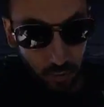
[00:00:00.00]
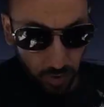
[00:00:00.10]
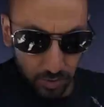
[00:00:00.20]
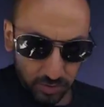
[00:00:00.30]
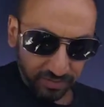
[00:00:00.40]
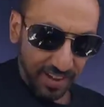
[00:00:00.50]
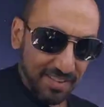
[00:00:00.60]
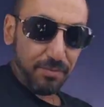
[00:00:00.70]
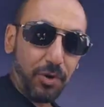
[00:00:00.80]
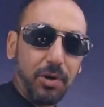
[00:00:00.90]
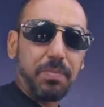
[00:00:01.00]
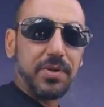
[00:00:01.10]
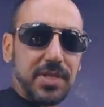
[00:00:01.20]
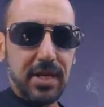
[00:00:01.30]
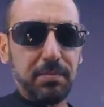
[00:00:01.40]
We're gonna do 5% more
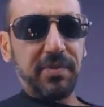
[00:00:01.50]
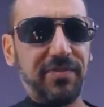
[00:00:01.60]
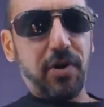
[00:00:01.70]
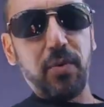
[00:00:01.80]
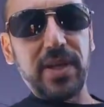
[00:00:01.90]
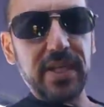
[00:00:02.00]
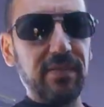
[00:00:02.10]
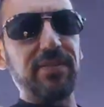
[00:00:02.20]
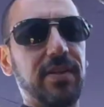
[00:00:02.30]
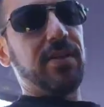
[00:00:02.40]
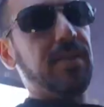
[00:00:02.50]
before we leave,